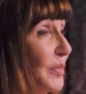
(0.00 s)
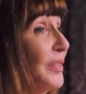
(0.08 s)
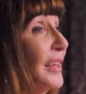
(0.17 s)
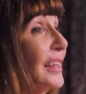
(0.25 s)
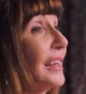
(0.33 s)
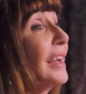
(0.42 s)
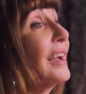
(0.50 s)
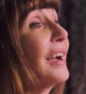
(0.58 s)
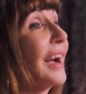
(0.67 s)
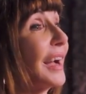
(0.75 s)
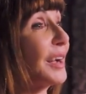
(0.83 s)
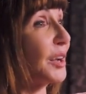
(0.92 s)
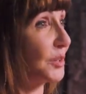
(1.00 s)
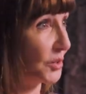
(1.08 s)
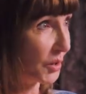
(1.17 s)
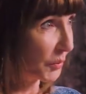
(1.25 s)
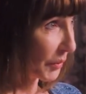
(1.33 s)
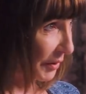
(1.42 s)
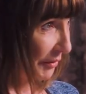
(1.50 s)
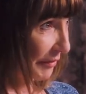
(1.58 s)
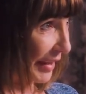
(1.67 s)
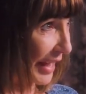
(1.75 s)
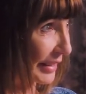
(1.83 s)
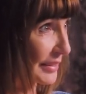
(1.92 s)
but then I got nowhere
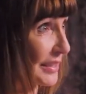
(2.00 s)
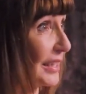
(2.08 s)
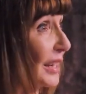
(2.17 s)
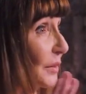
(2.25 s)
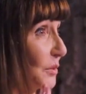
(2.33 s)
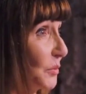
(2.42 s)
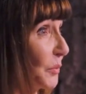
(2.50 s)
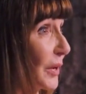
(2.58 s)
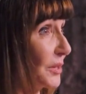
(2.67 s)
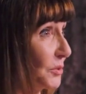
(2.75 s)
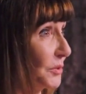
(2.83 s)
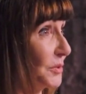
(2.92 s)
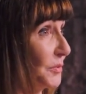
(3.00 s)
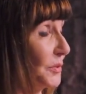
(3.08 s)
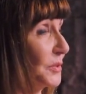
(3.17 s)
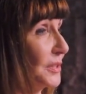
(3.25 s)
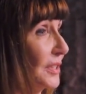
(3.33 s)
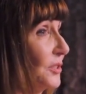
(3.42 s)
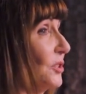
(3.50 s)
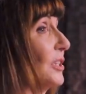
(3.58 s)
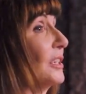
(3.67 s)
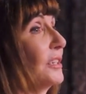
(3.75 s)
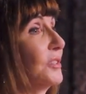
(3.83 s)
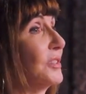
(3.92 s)
fast, and I was a waitress for 6
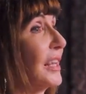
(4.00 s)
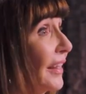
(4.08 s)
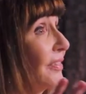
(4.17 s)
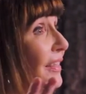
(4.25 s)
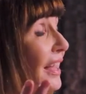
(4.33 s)
years, and